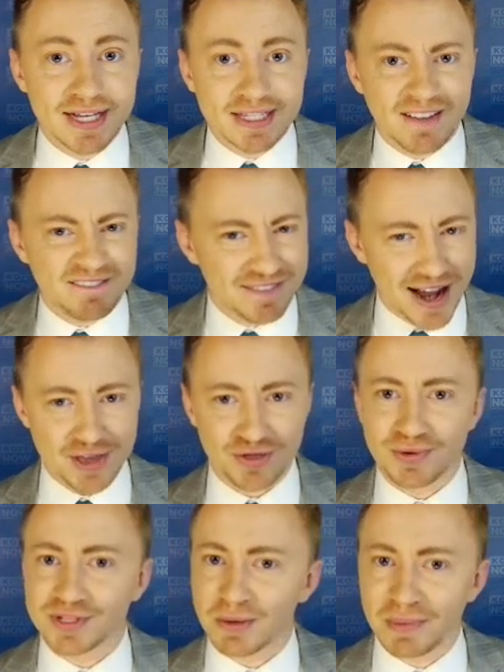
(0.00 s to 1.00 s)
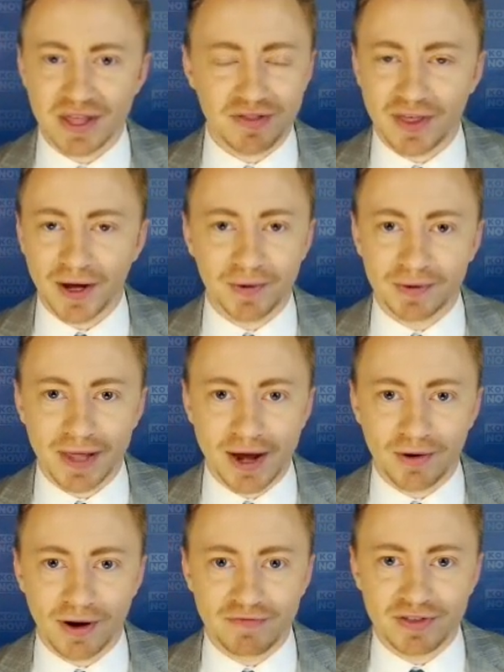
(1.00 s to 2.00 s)
to fight through some of the thicker
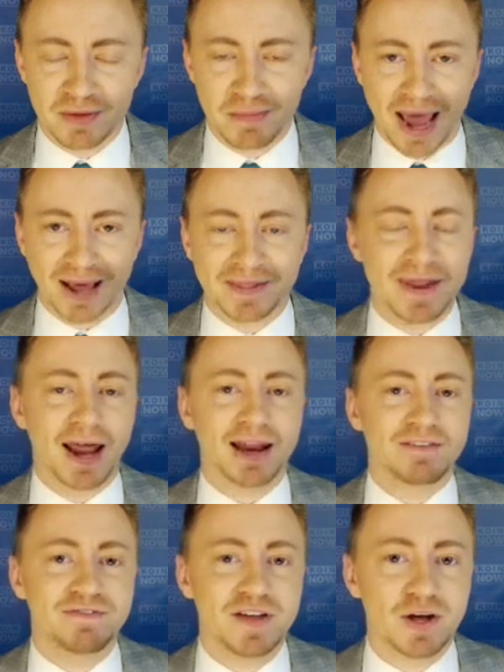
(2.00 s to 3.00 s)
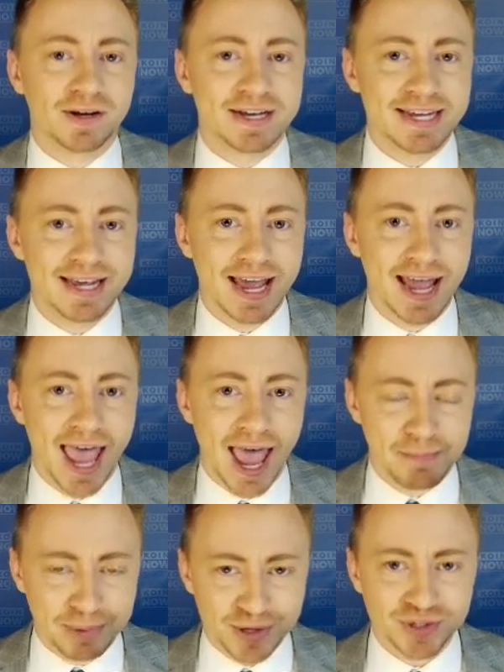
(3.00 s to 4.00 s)
layer of the magnetic field
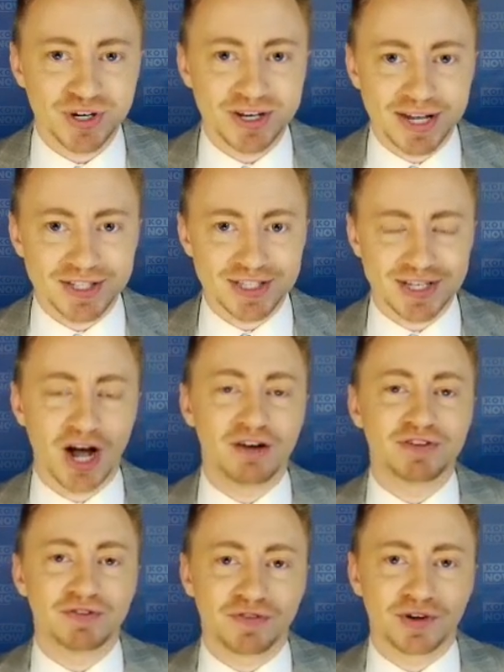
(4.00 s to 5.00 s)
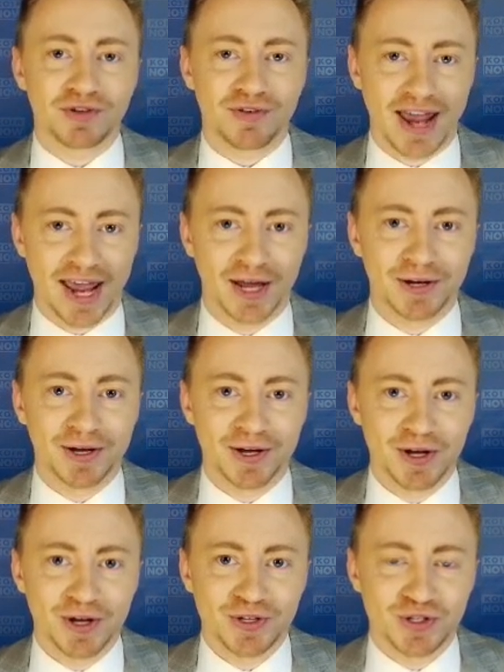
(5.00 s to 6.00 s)
and pushing itself further in
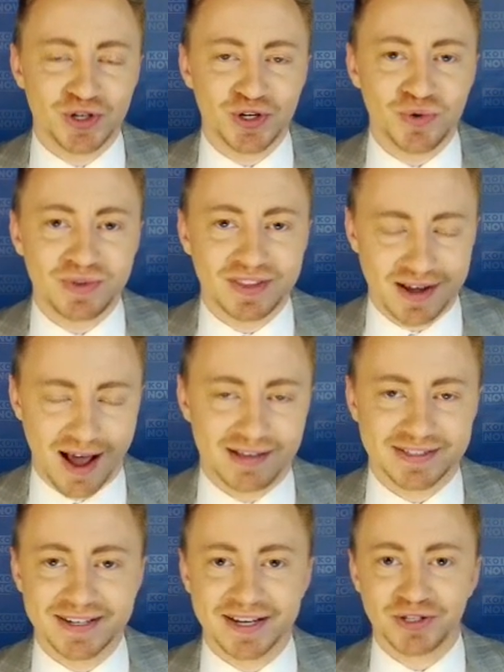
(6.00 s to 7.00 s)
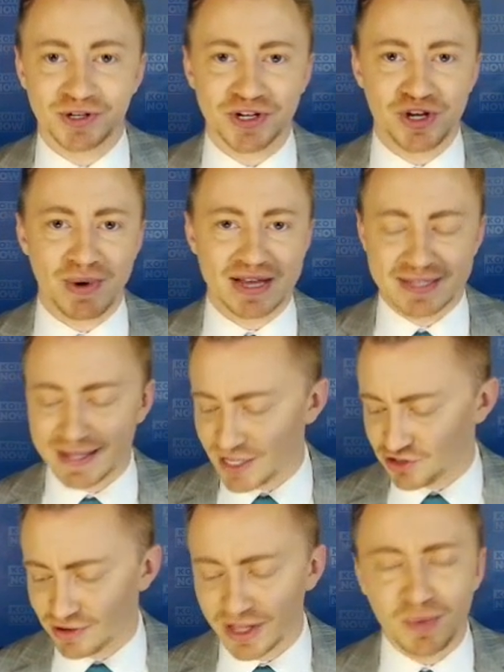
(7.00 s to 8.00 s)
to the continental US. And
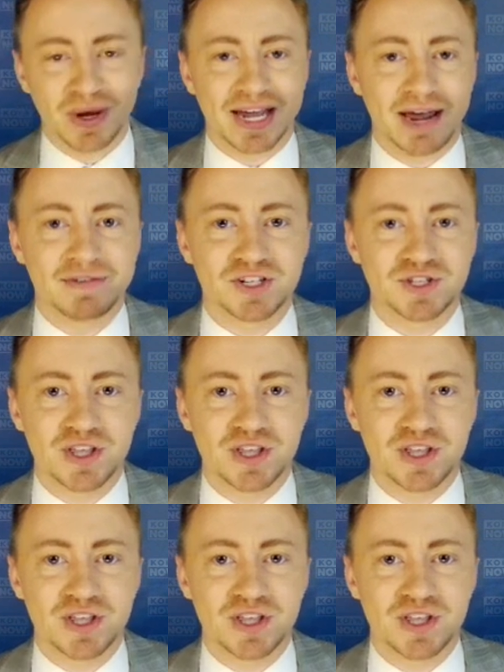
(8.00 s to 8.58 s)
that's really what gave us